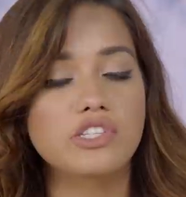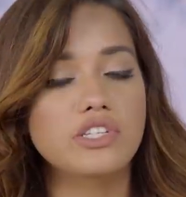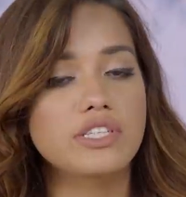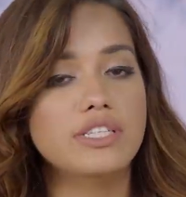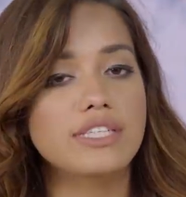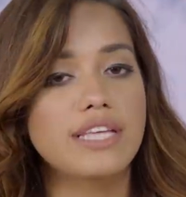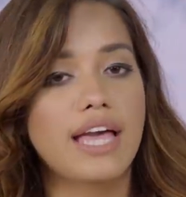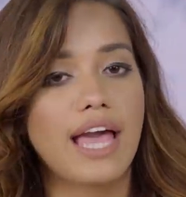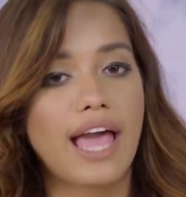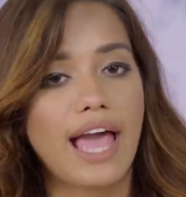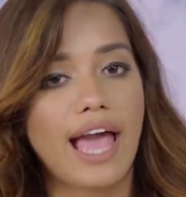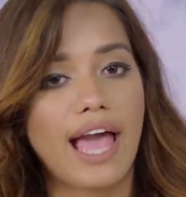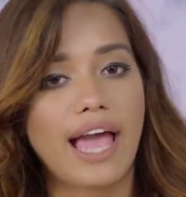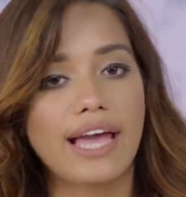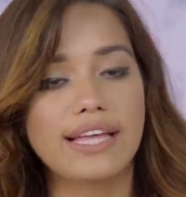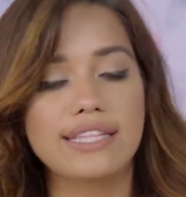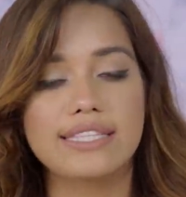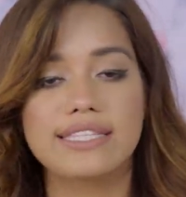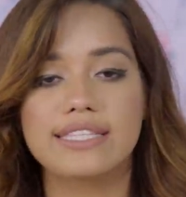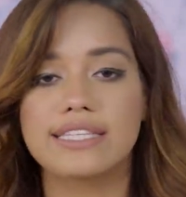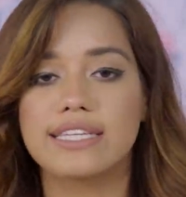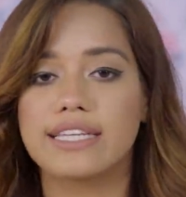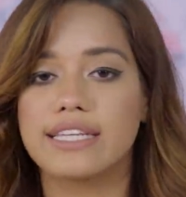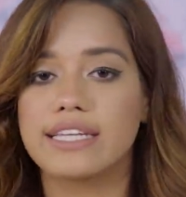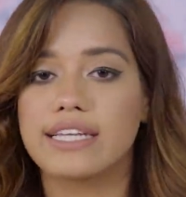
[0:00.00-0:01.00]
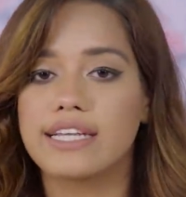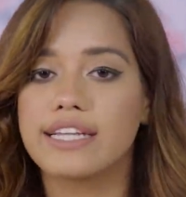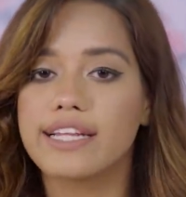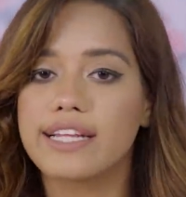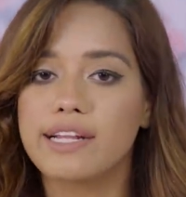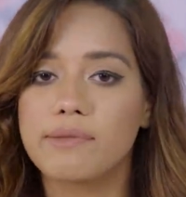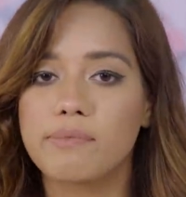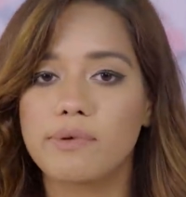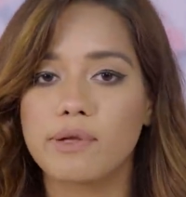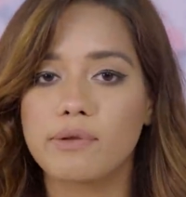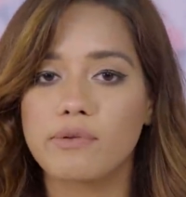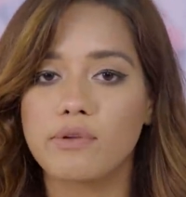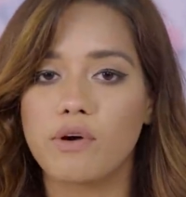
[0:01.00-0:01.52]
it just adds in a
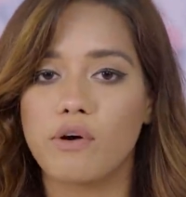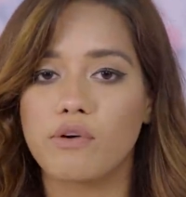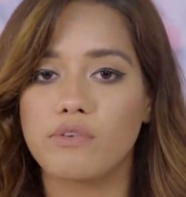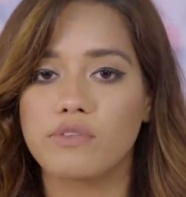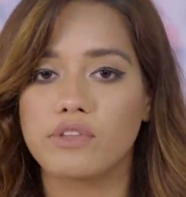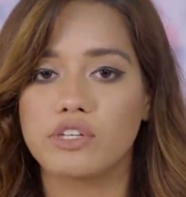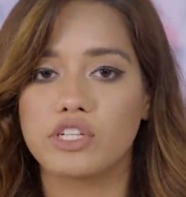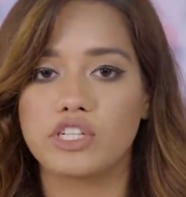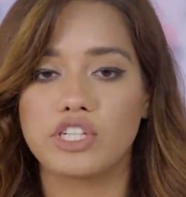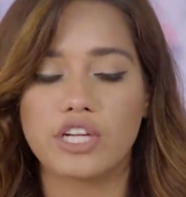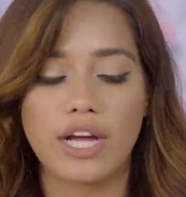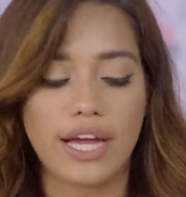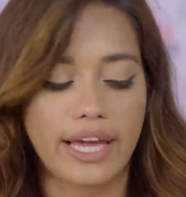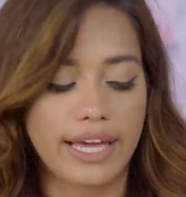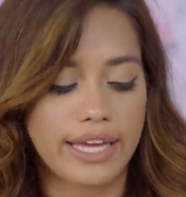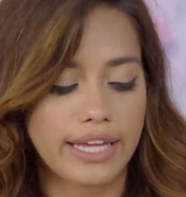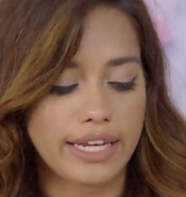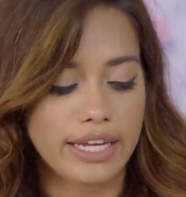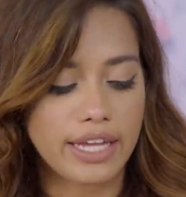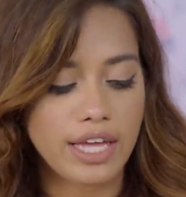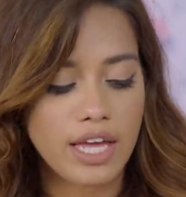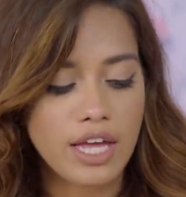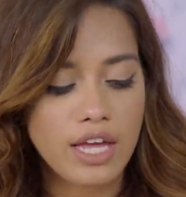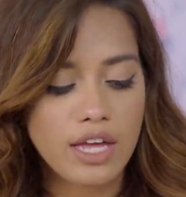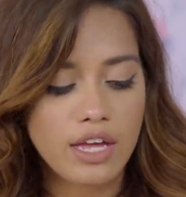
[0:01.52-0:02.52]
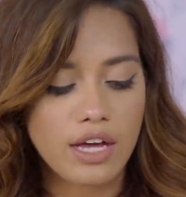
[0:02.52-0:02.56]
little bit of the shine.